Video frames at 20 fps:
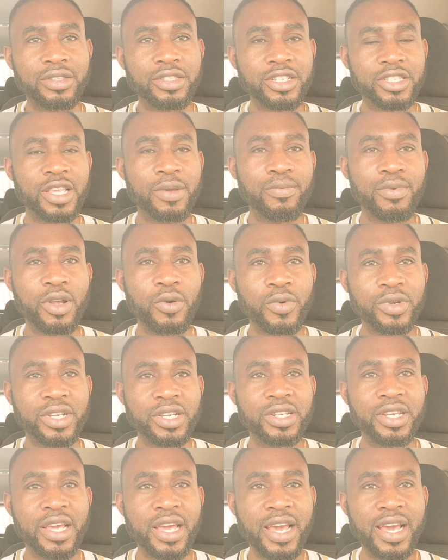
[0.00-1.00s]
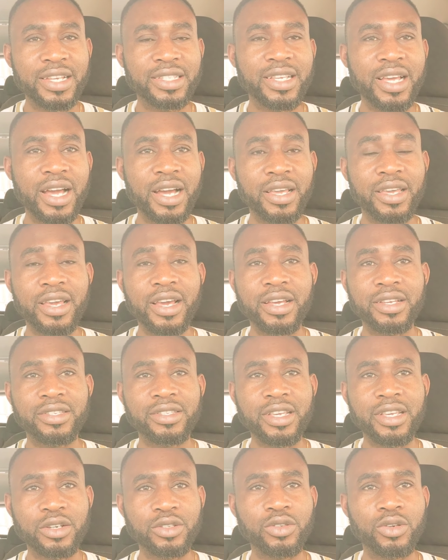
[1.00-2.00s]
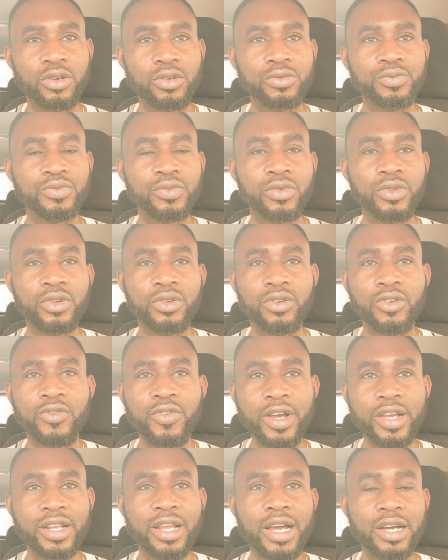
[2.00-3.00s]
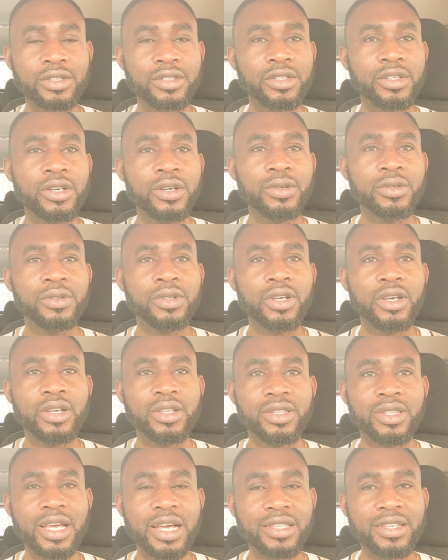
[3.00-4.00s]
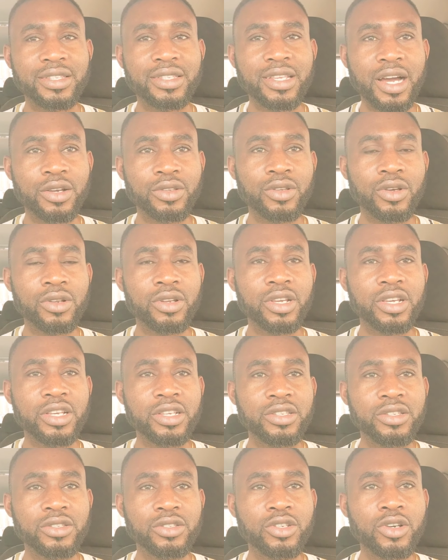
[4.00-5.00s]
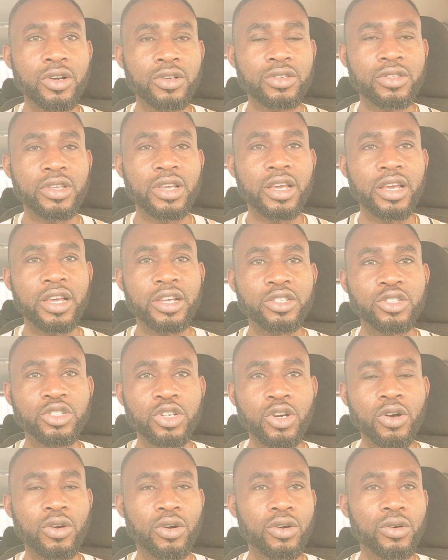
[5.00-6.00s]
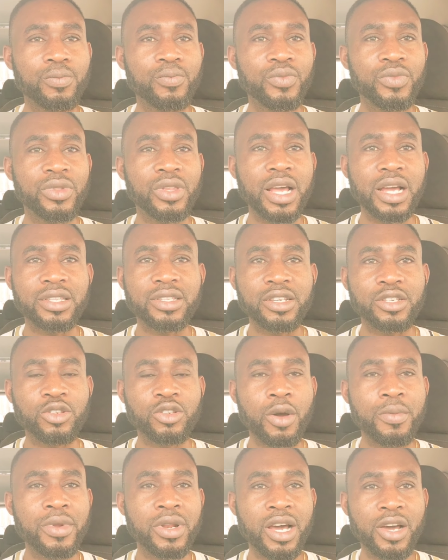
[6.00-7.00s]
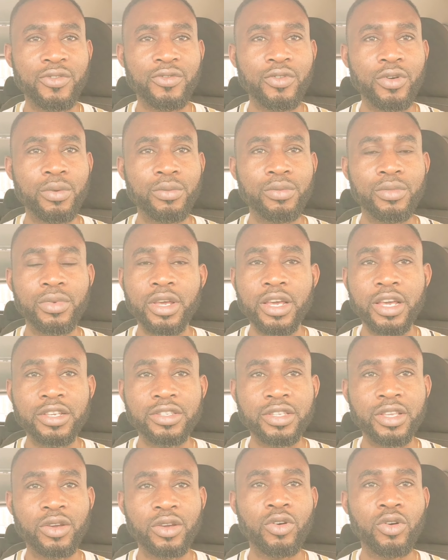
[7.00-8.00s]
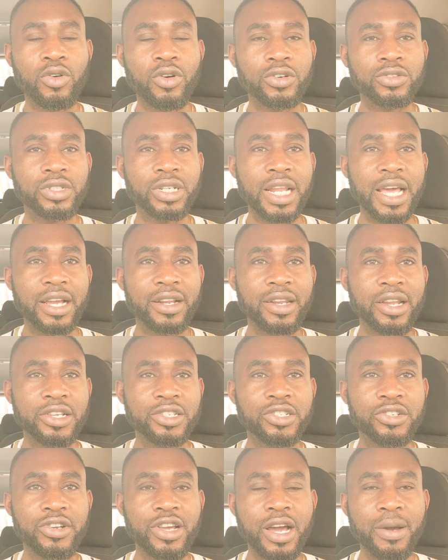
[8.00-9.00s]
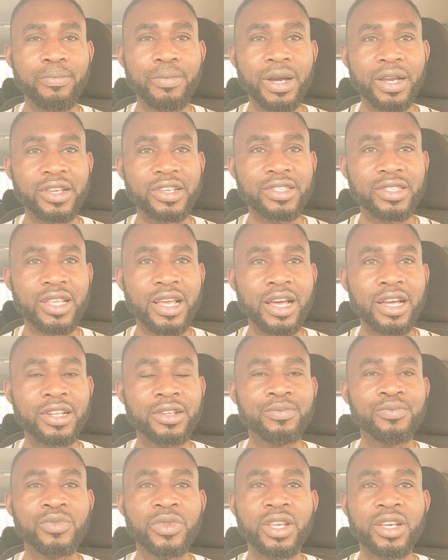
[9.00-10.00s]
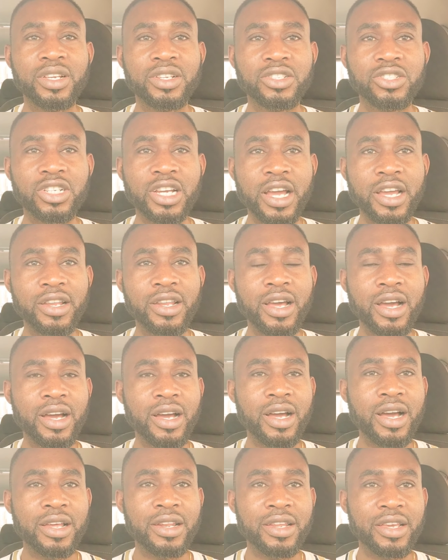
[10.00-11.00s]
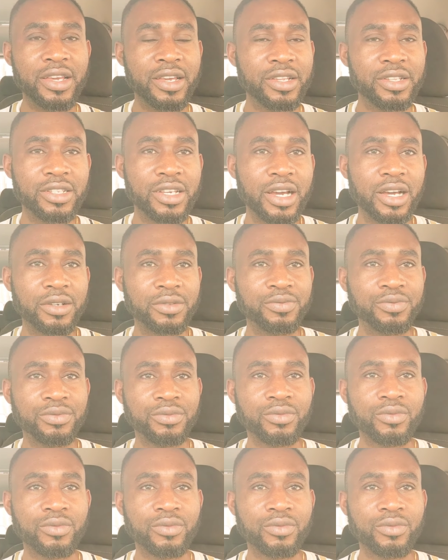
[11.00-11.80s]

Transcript: discipline within the health and care sector, you find that 30,000 is just a chunk that is coming out from a single country like Nigeria, Pakistan, China, and India.